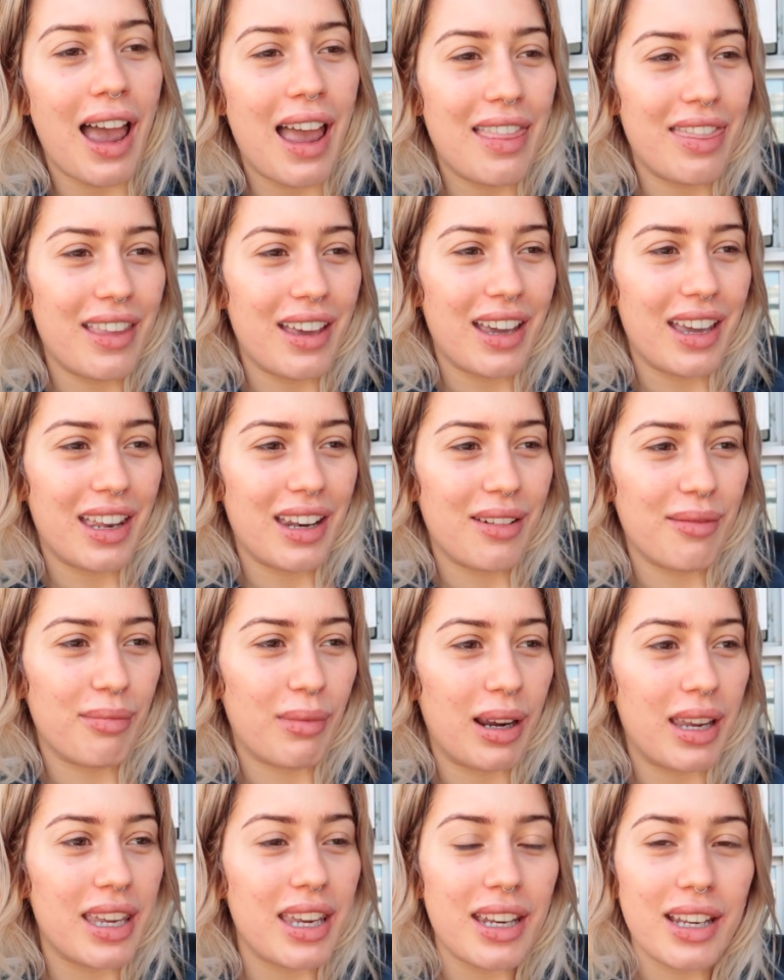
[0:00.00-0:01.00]
And then
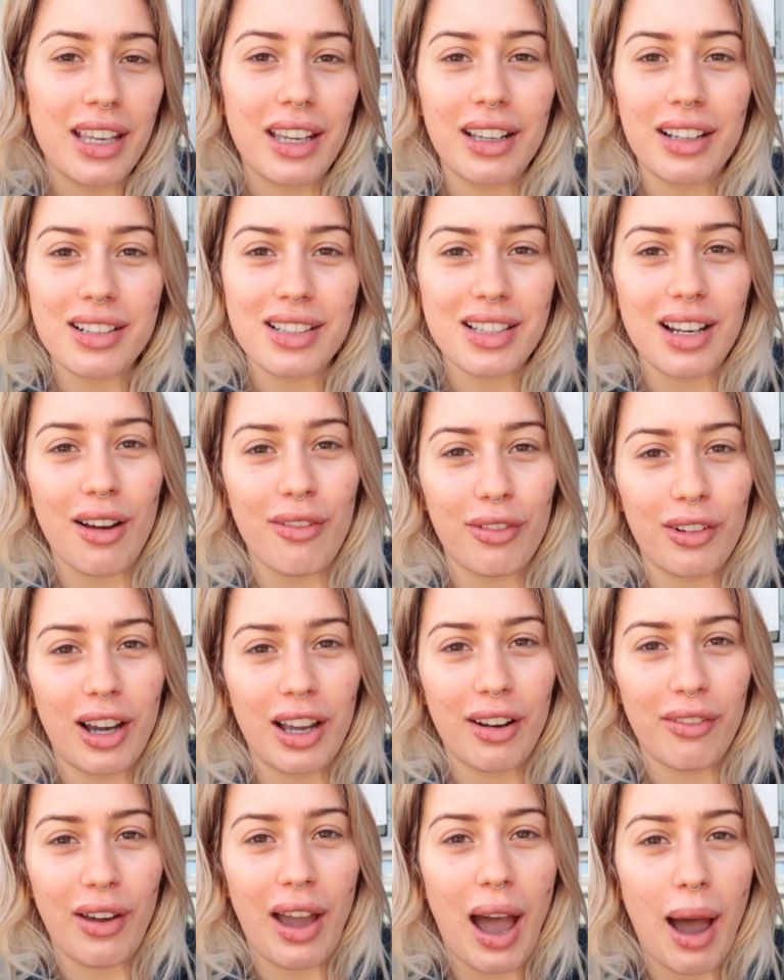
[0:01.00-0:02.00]
my eating stuff
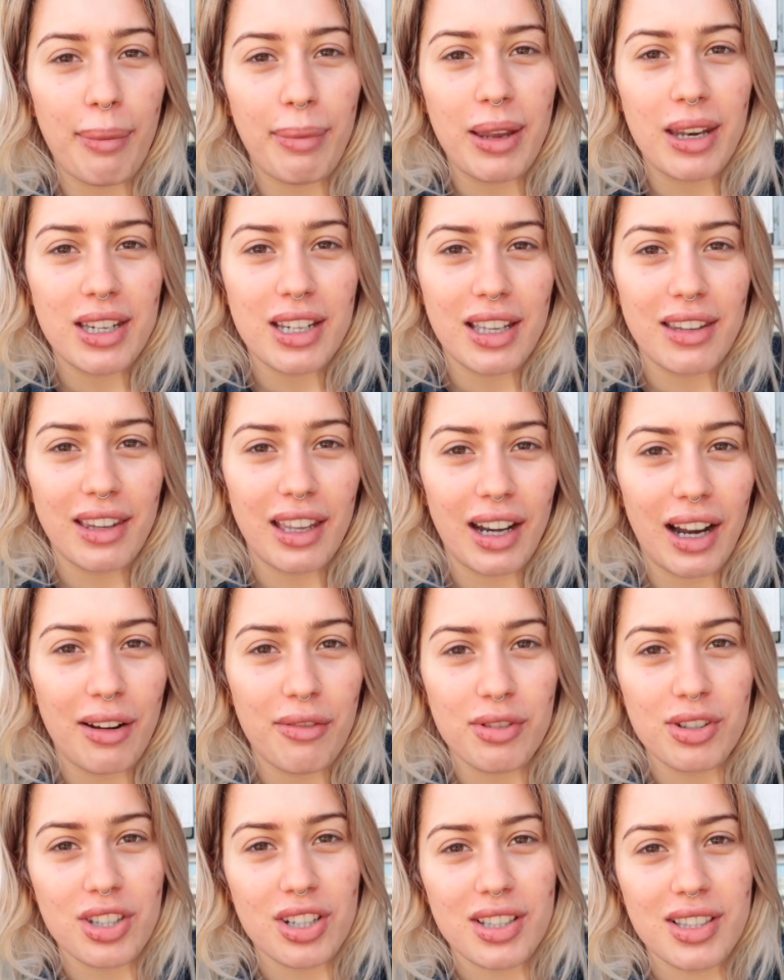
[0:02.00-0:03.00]
kind of happened, and then
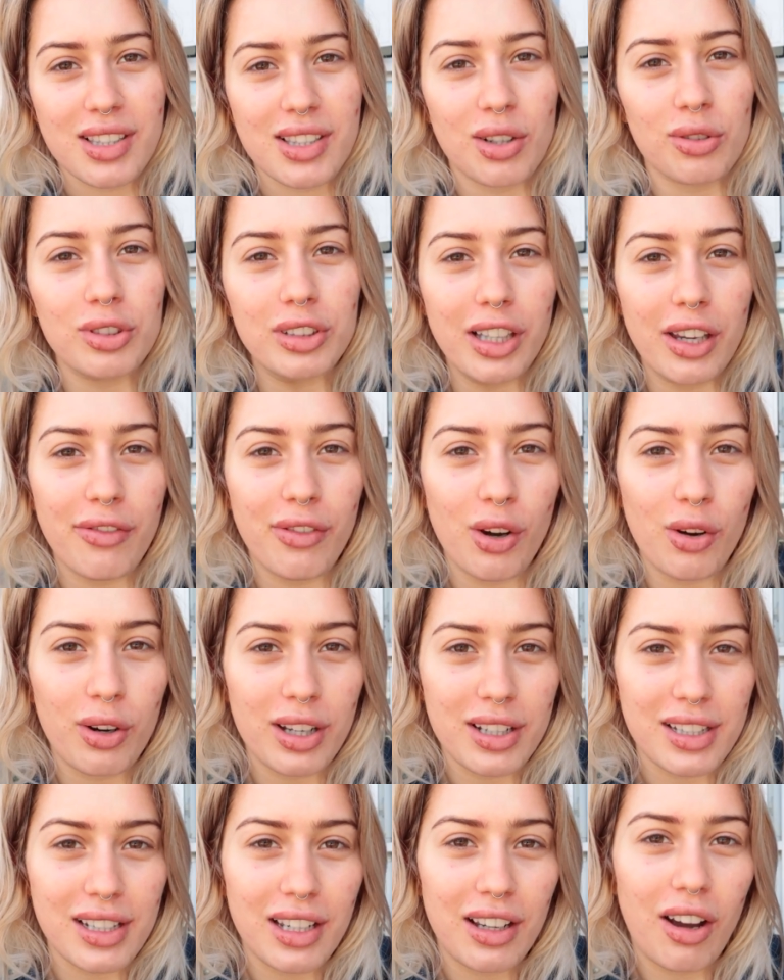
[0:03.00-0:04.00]
I was just solely
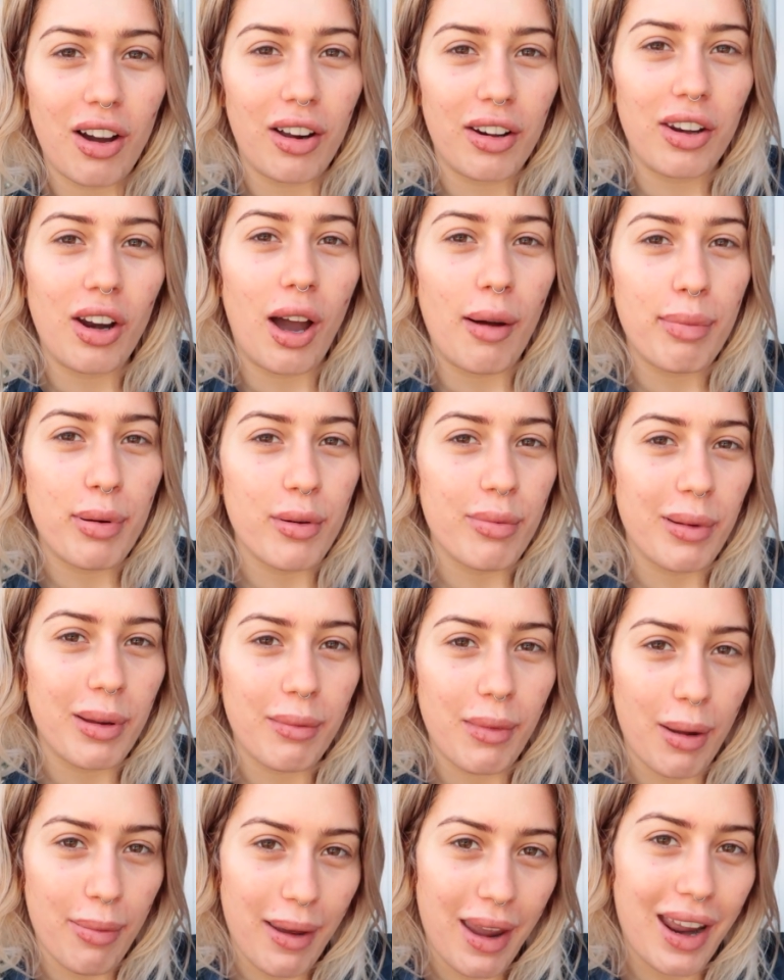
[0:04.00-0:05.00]
focusing on not
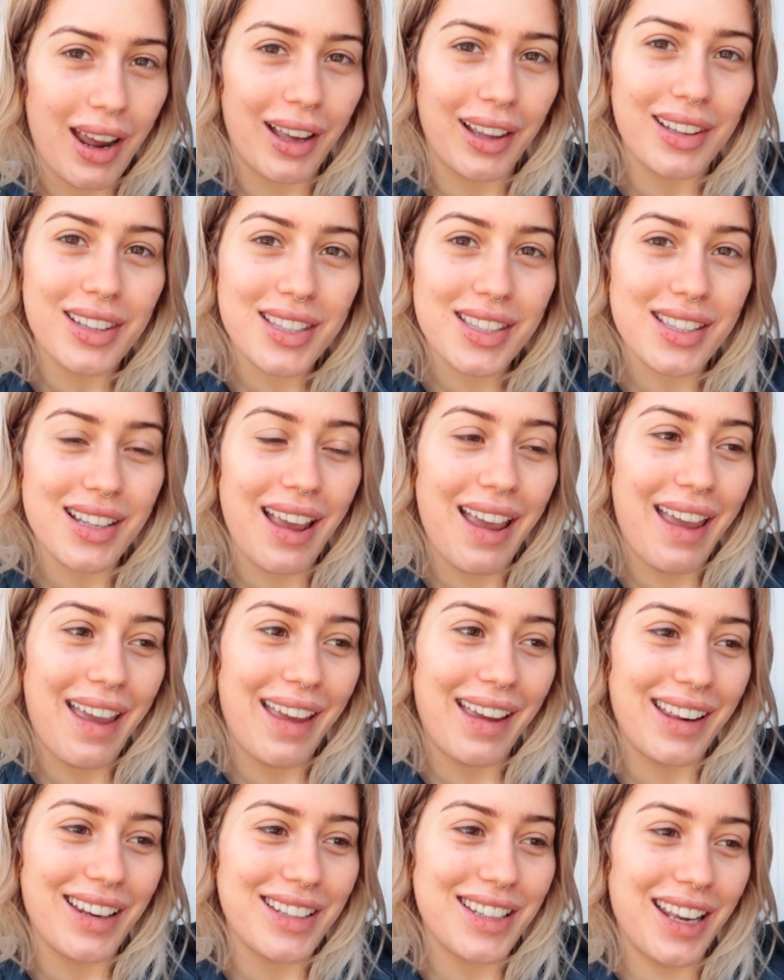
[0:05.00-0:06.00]
pooping my pants
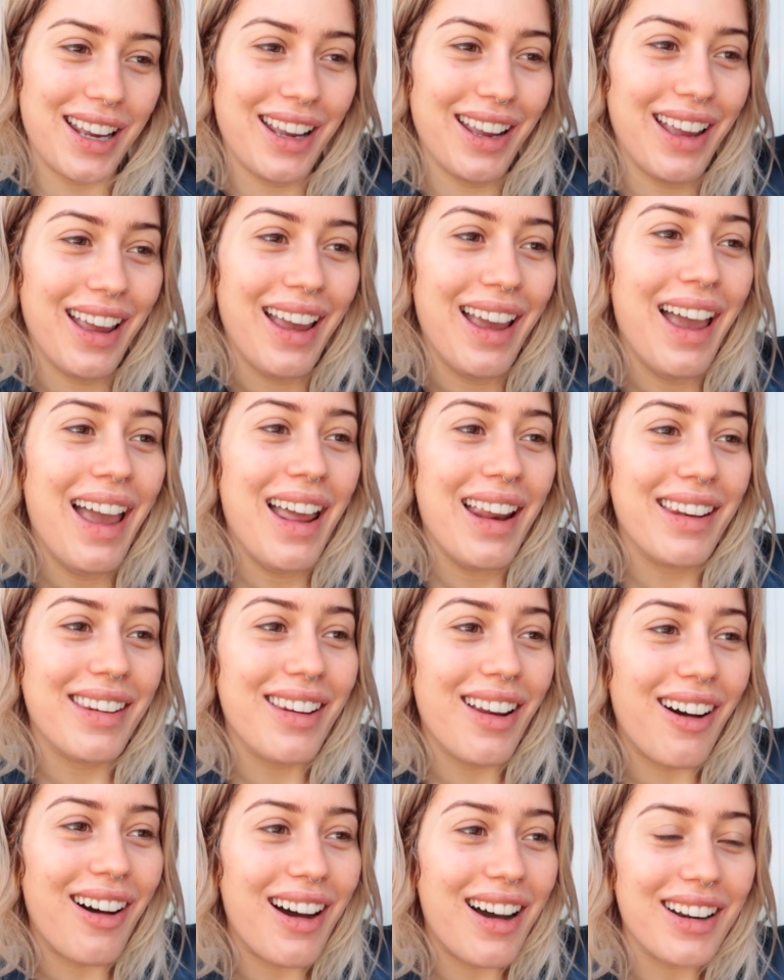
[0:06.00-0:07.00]
and
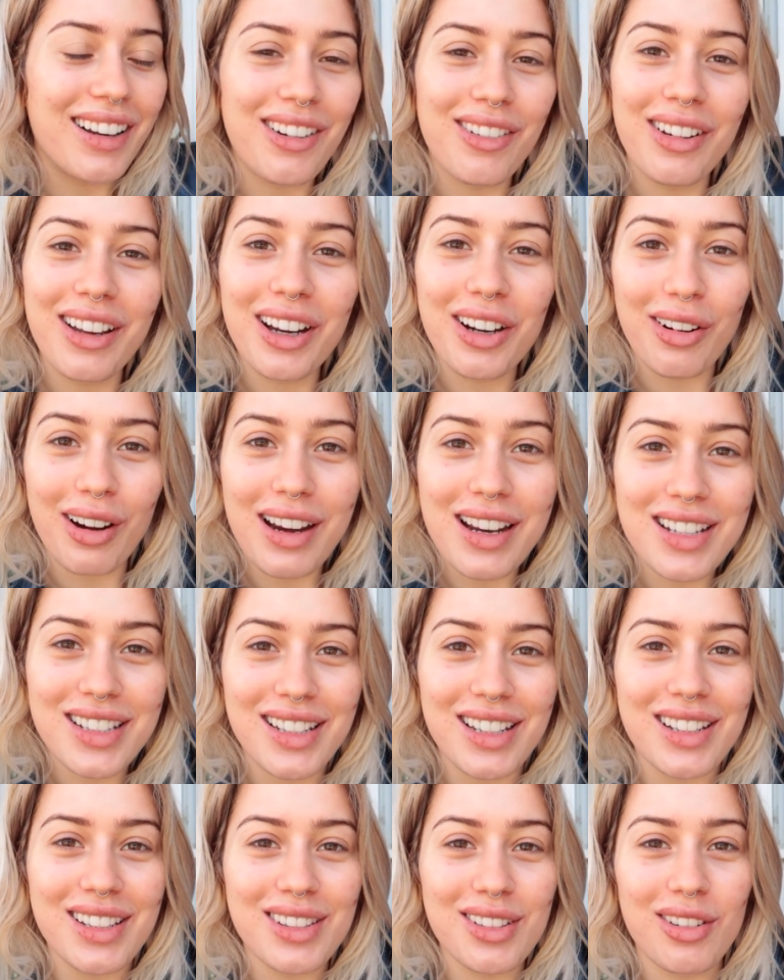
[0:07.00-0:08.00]
not going crazy.